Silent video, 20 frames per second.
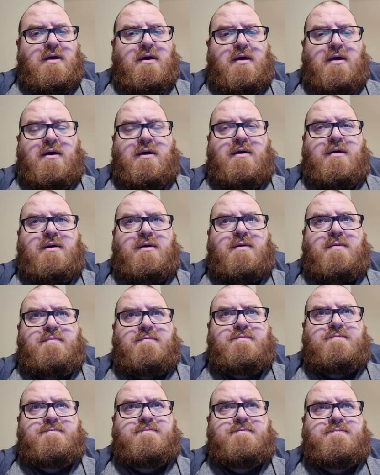
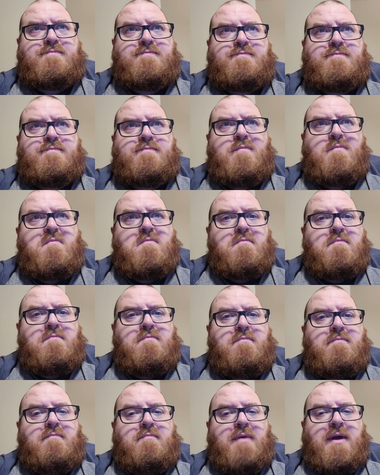um,
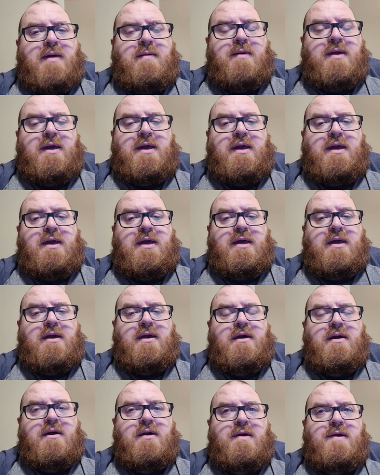maybe